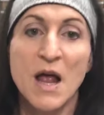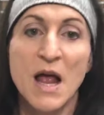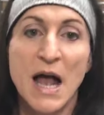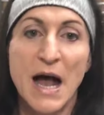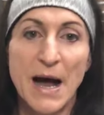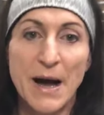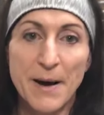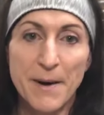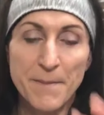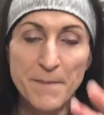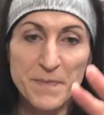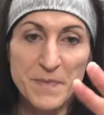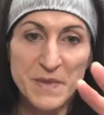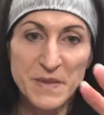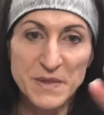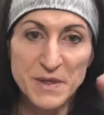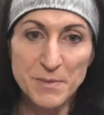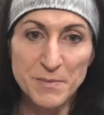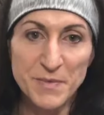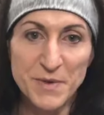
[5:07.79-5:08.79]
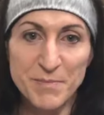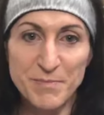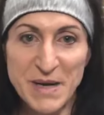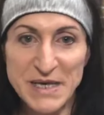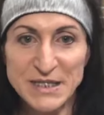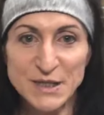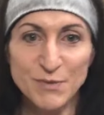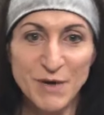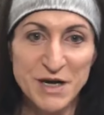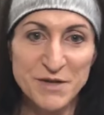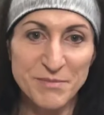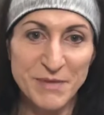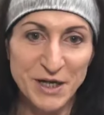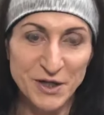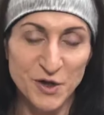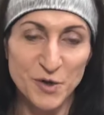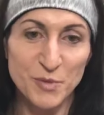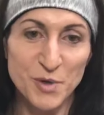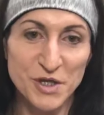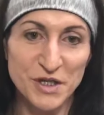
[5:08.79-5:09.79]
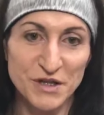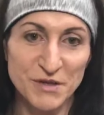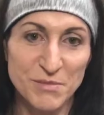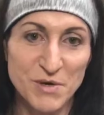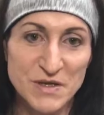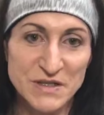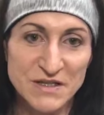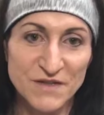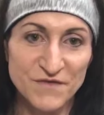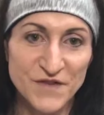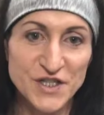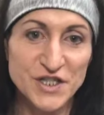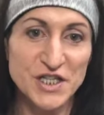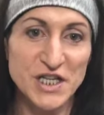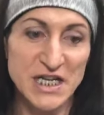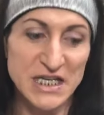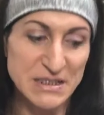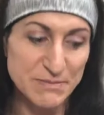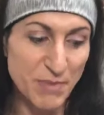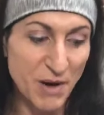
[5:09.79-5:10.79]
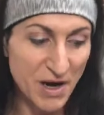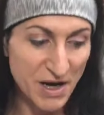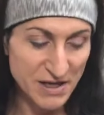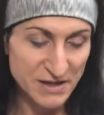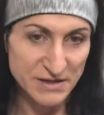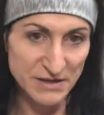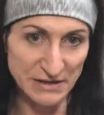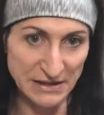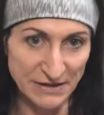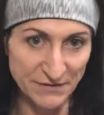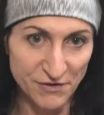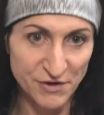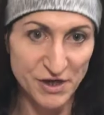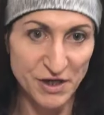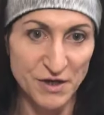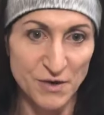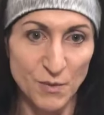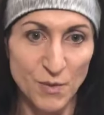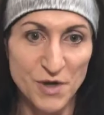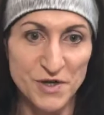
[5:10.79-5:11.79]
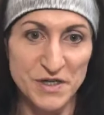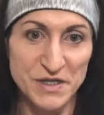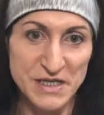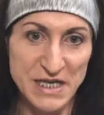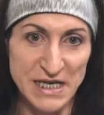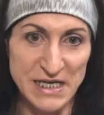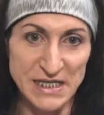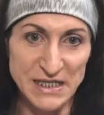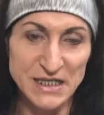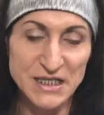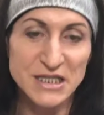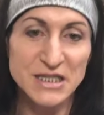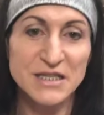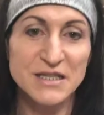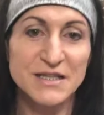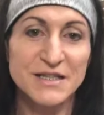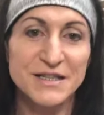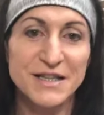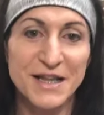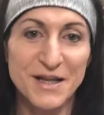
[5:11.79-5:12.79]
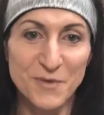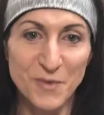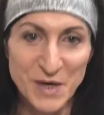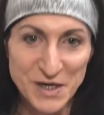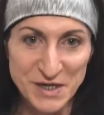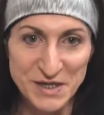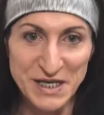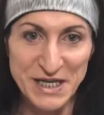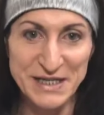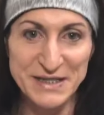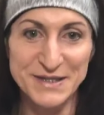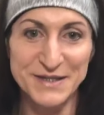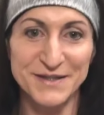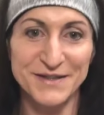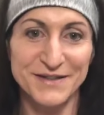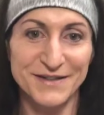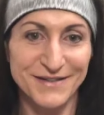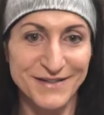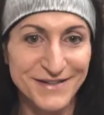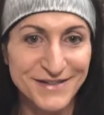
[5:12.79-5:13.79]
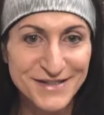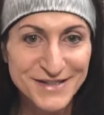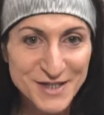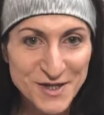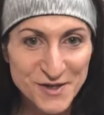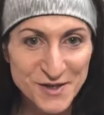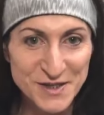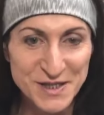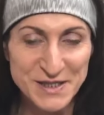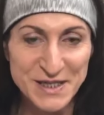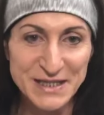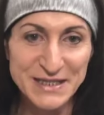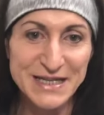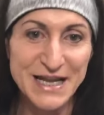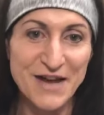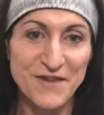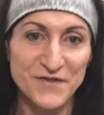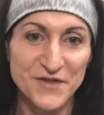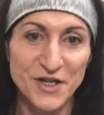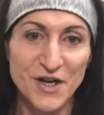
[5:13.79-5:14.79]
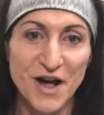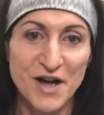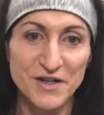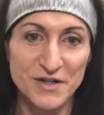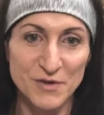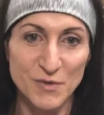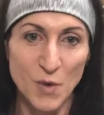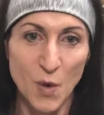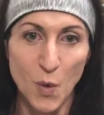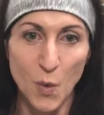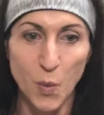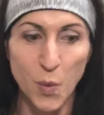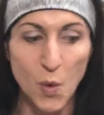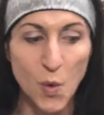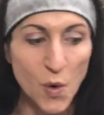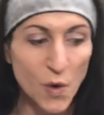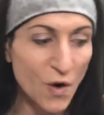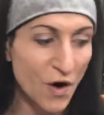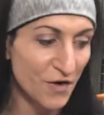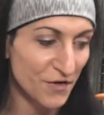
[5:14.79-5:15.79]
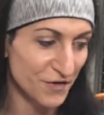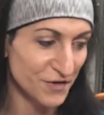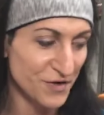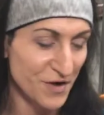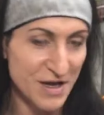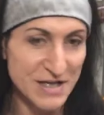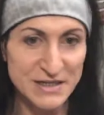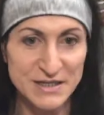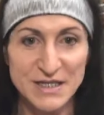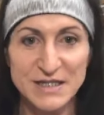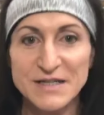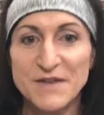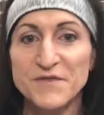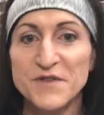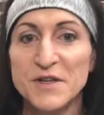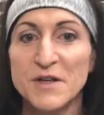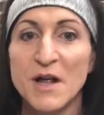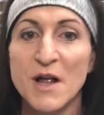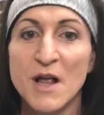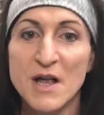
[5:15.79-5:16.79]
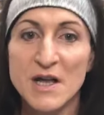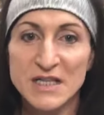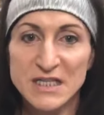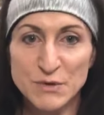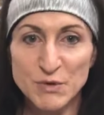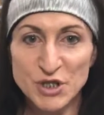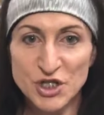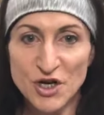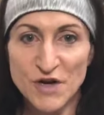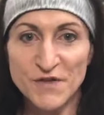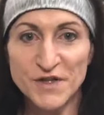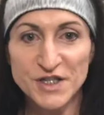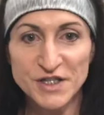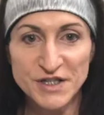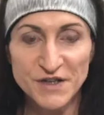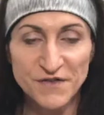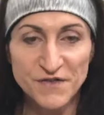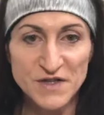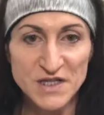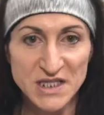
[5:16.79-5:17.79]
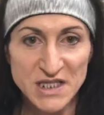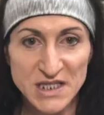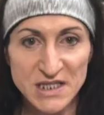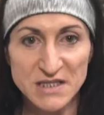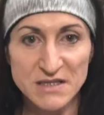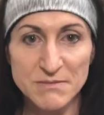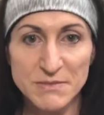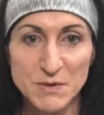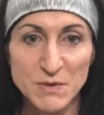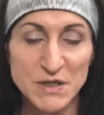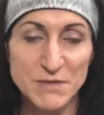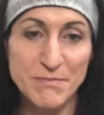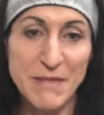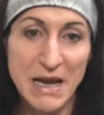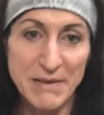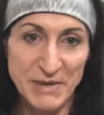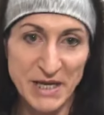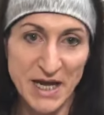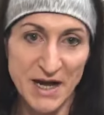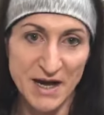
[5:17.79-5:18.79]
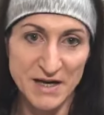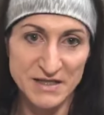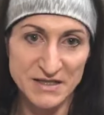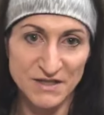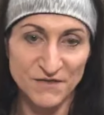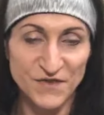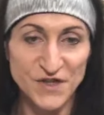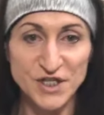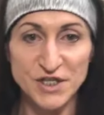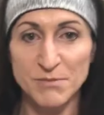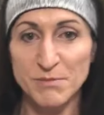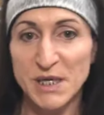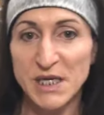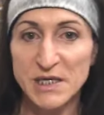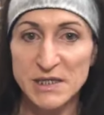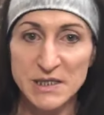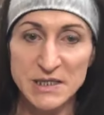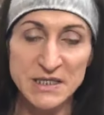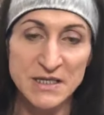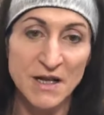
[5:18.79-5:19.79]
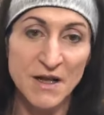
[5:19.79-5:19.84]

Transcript: The best way to make your body the most efficient is by delivering it what it needs when it needs it, so that it doesn't have to kind of walk off, doesn't have to switch over to different systems which maybe aren't as efficient, because,